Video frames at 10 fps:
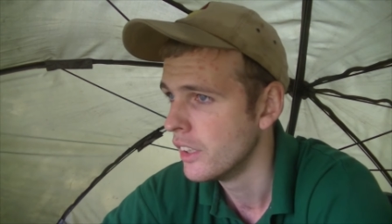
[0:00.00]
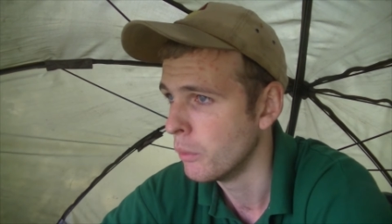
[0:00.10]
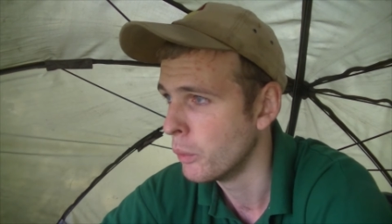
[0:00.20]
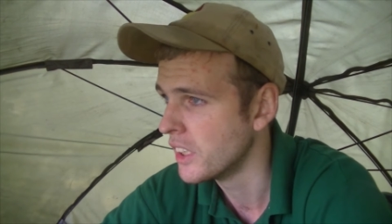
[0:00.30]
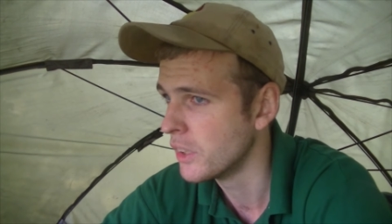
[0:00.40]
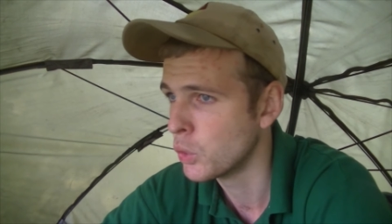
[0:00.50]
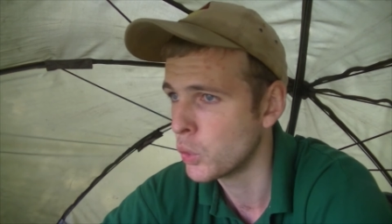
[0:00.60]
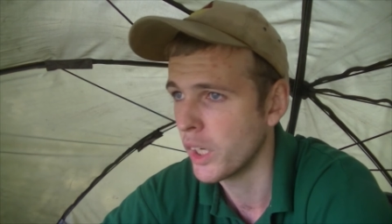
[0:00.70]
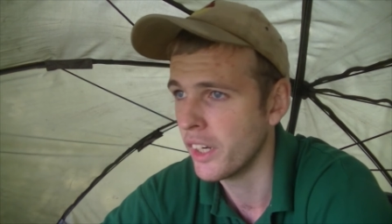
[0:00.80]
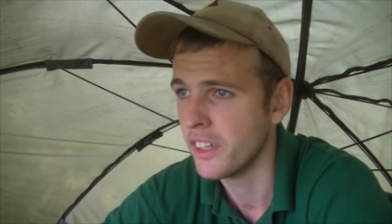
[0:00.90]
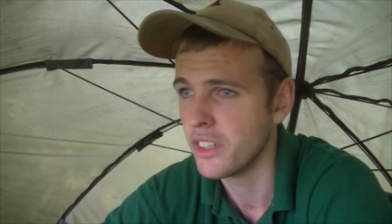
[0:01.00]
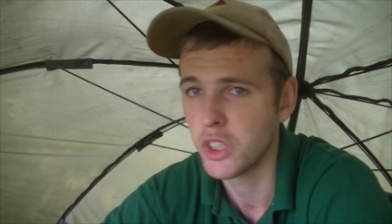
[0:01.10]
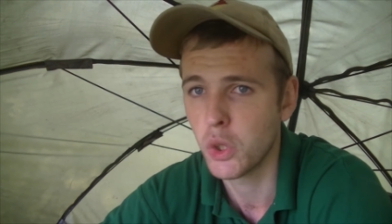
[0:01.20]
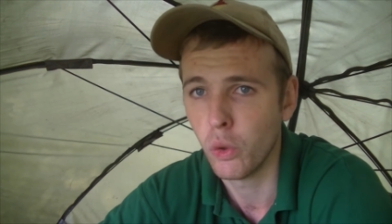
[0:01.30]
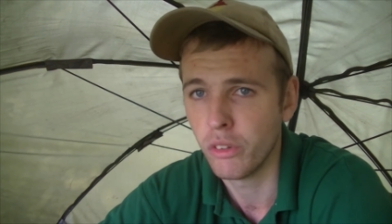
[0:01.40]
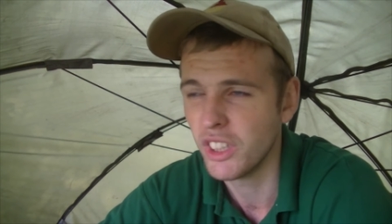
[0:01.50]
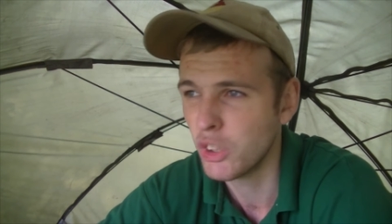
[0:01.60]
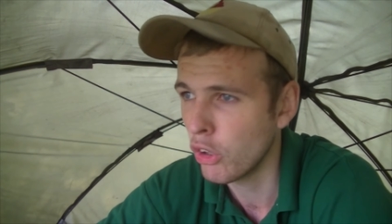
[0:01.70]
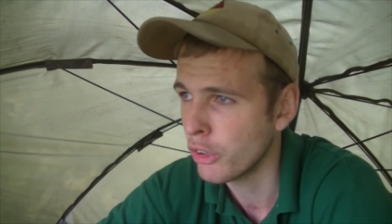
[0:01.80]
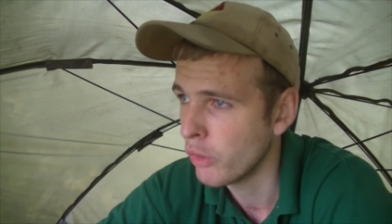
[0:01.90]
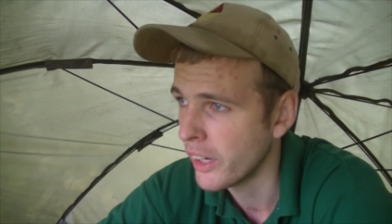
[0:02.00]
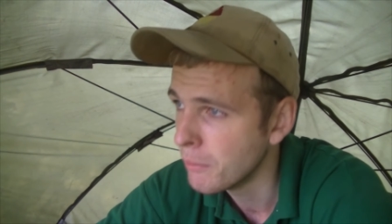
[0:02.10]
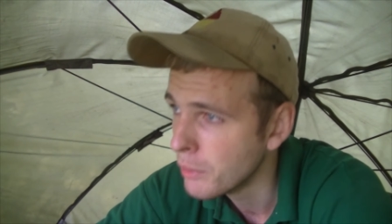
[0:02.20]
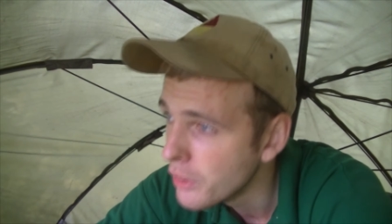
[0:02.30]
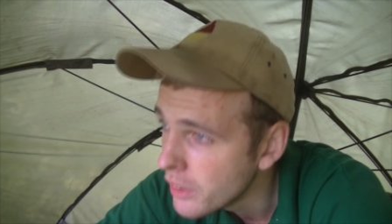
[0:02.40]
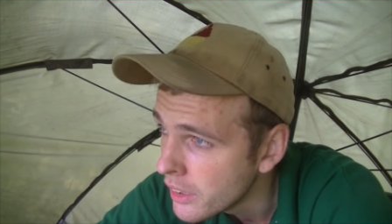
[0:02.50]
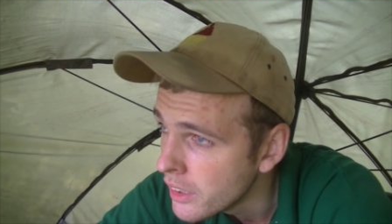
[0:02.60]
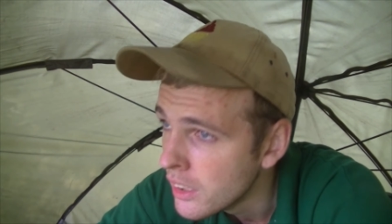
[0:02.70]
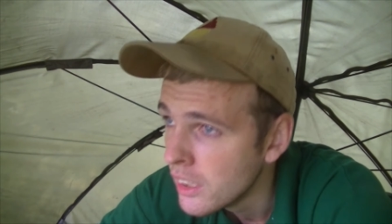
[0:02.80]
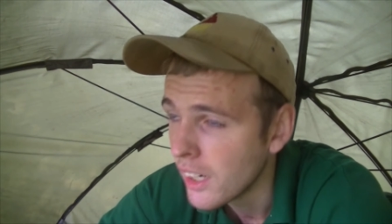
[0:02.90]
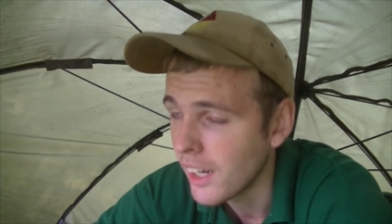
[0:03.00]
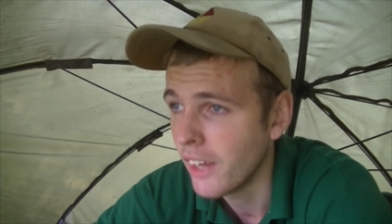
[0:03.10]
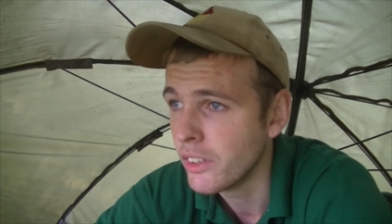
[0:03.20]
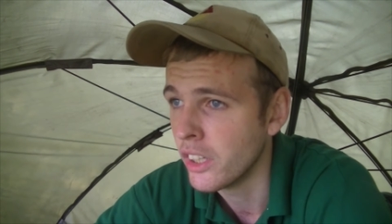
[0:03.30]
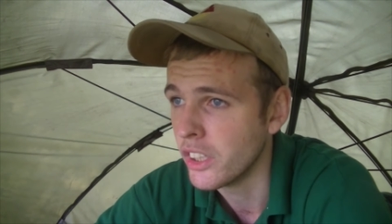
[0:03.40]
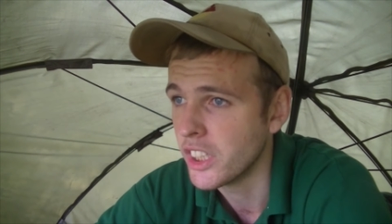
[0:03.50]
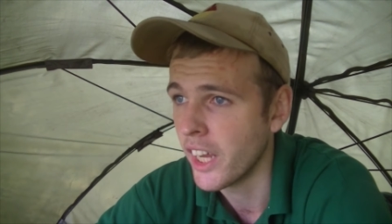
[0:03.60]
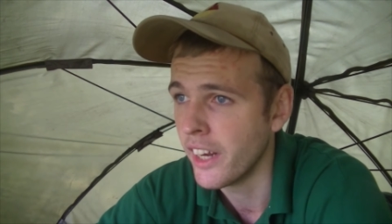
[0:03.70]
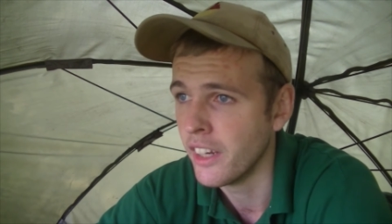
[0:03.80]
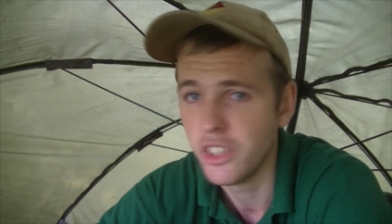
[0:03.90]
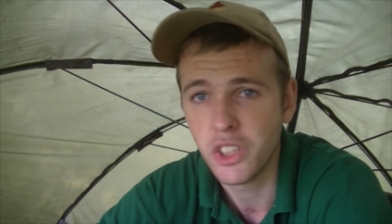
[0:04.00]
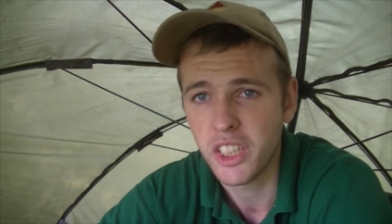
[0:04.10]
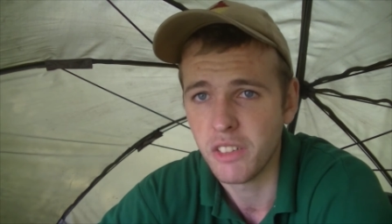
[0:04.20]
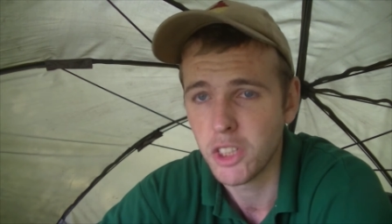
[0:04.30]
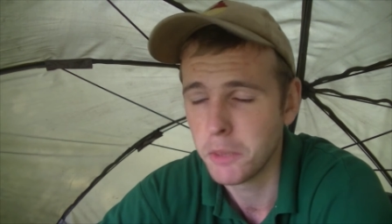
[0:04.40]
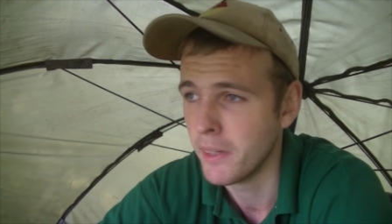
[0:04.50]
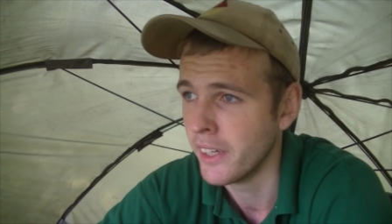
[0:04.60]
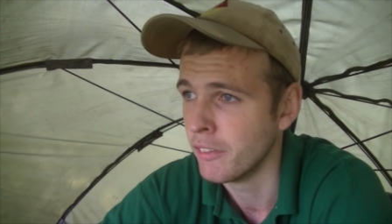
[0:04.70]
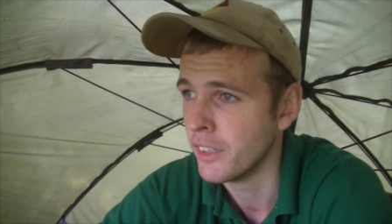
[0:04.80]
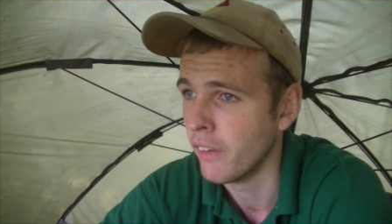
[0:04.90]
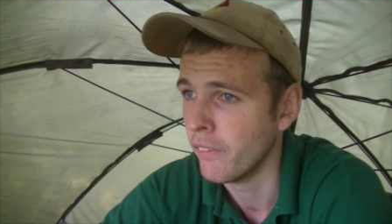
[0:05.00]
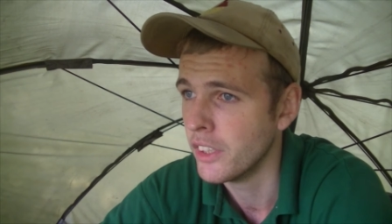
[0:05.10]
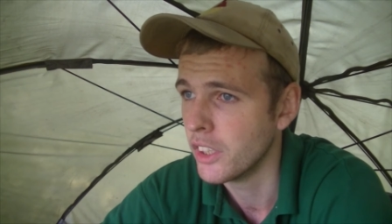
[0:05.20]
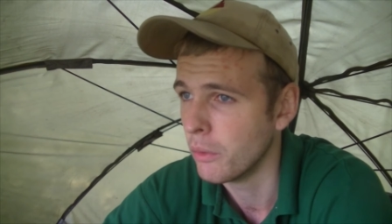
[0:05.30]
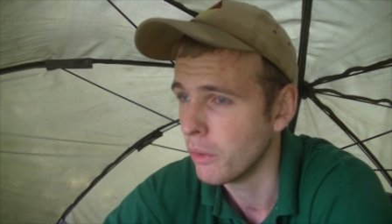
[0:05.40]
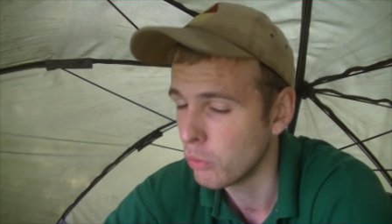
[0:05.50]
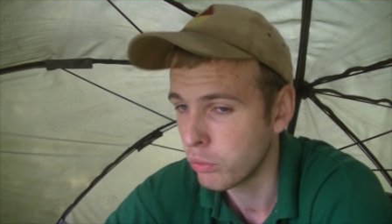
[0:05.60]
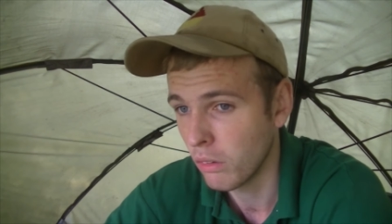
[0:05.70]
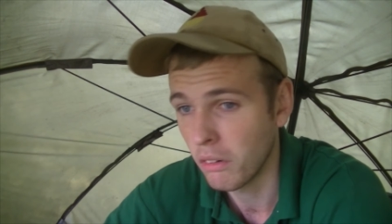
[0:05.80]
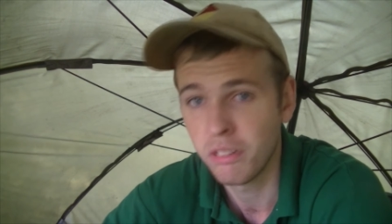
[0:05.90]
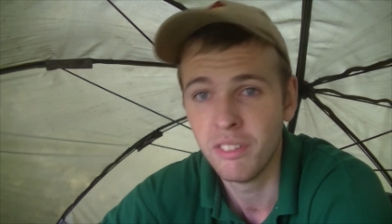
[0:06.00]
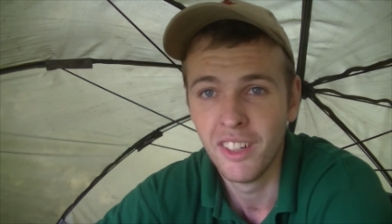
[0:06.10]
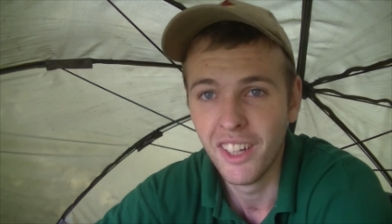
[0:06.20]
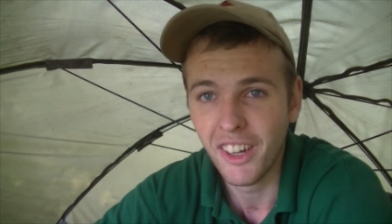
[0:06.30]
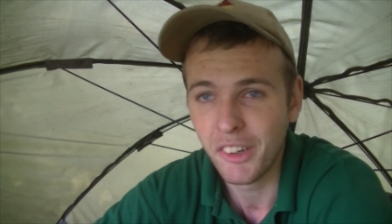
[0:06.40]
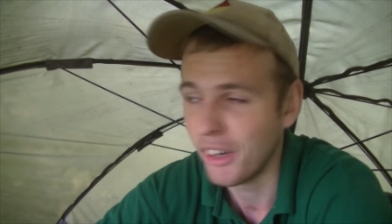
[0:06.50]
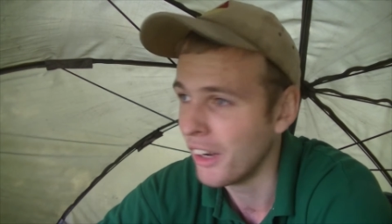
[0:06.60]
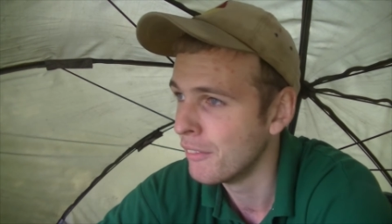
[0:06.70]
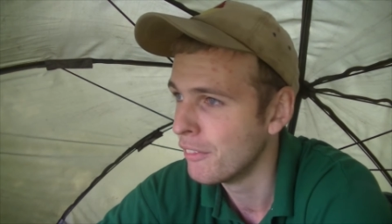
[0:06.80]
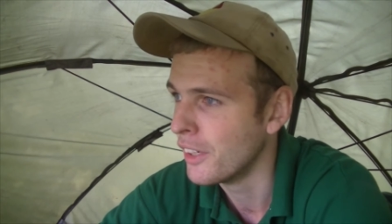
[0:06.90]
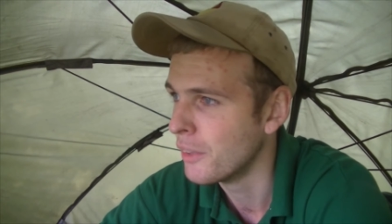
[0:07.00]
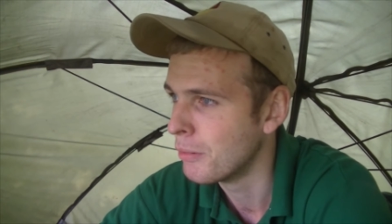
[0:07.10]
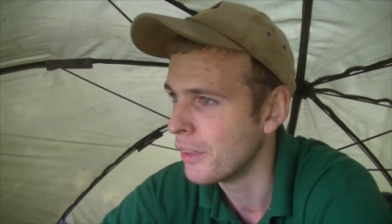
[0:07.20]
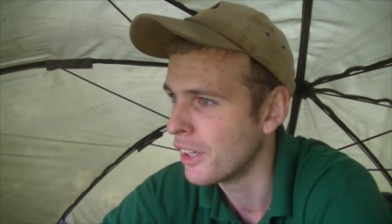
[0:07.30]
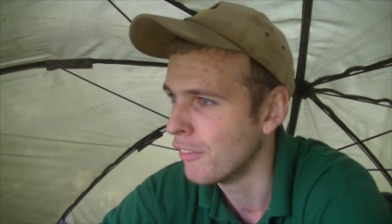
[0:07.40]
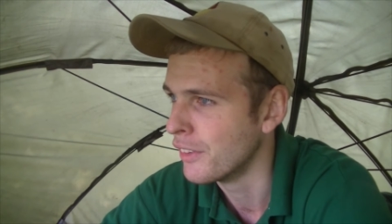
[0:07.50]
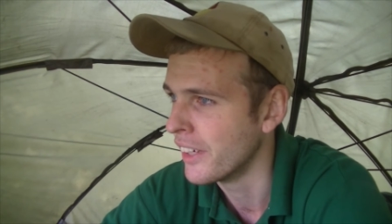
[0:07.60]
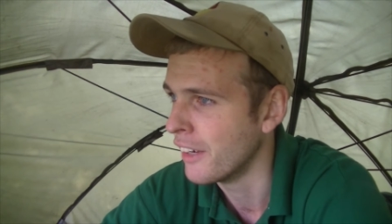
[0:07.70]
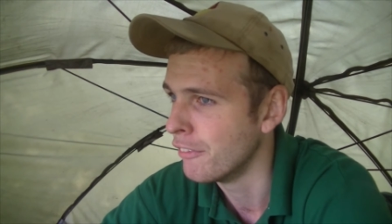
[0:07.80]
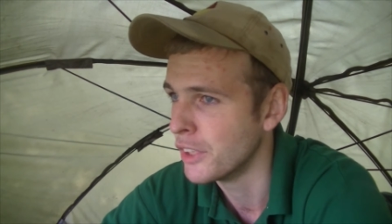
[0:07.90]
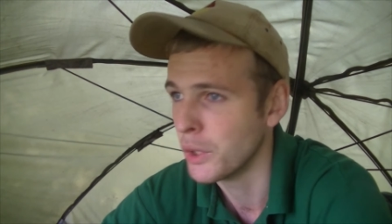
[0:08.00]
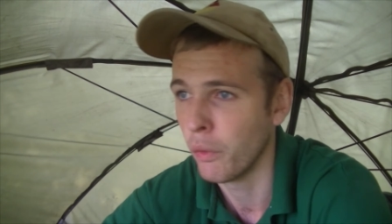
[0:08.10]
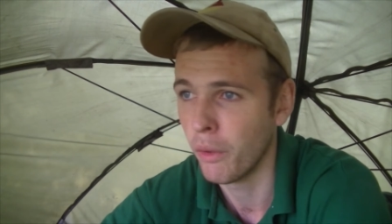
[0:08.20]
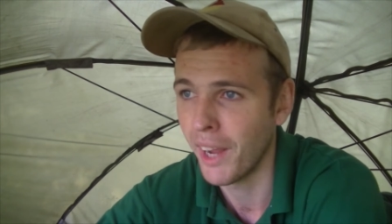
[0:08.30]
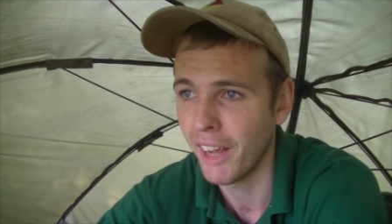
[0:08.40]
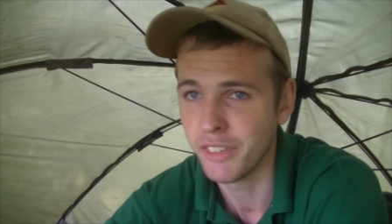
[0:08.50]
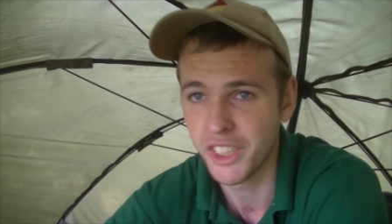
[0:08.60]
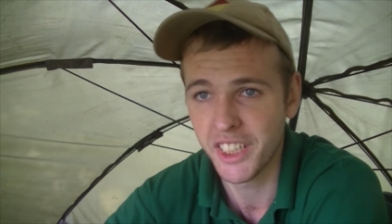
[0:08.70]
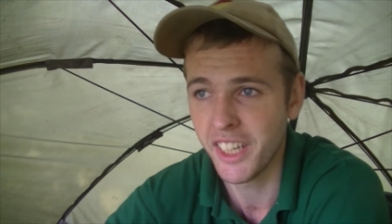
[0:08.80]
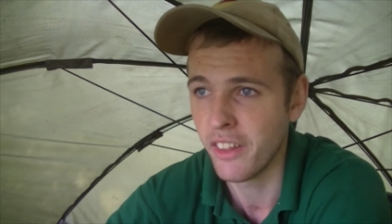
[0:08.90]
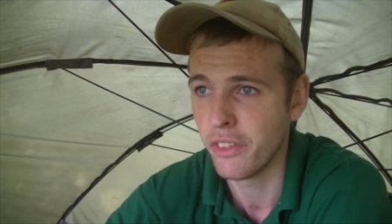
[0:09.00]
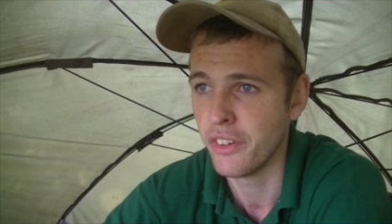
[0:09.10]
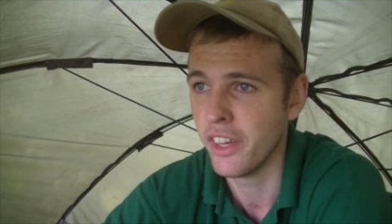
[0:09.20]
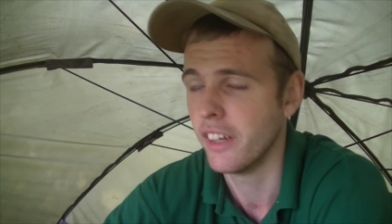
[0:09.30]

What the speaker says: The wind's still trickling into this corner. It's trying to rain, but the clouds aren't staying. It just keeps spitting every now and then, so I'm feeling pretty confident getting a fish. Although I haven't seen anything yet.